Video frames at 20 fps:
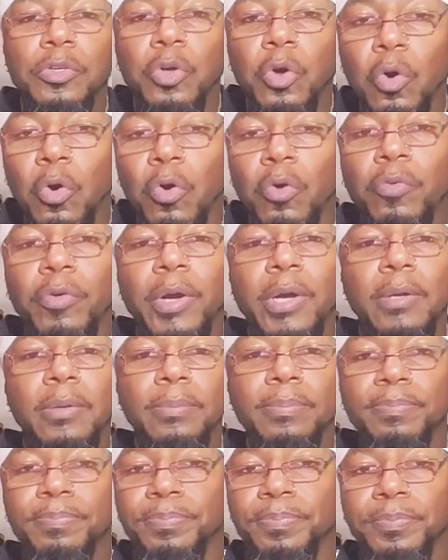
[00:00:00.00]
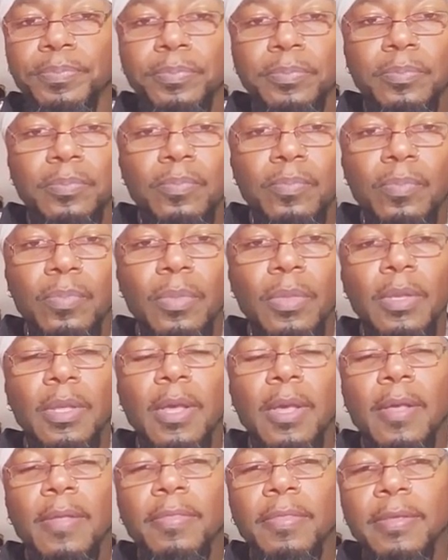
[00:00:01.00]
Torah,
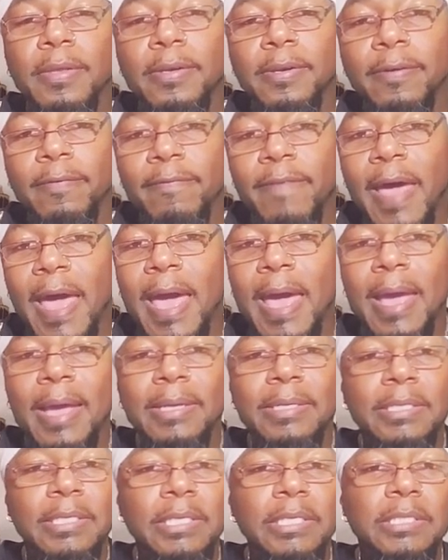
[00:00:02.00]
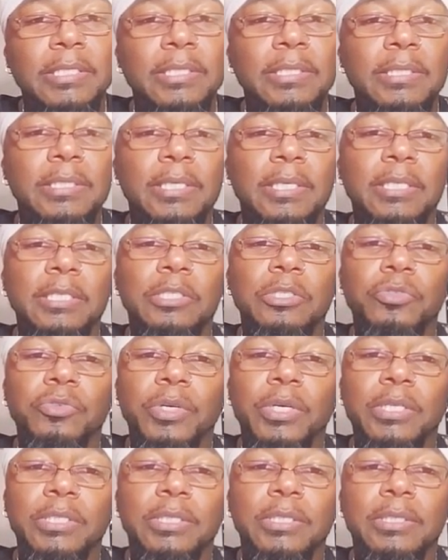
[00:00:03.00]
the divine teachings and
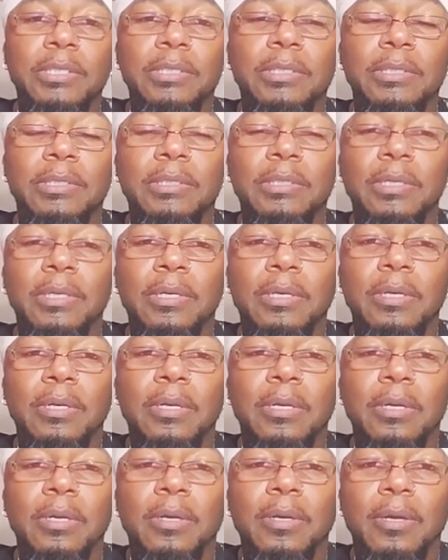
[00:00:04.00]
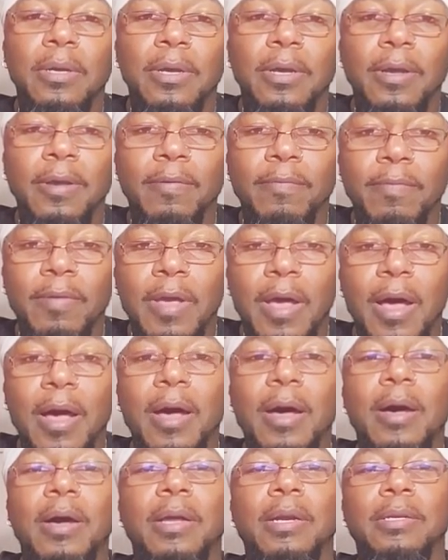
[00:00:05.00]
instructions of
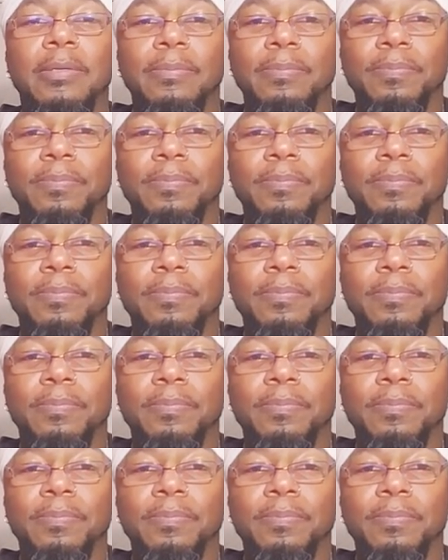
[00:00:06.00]
God.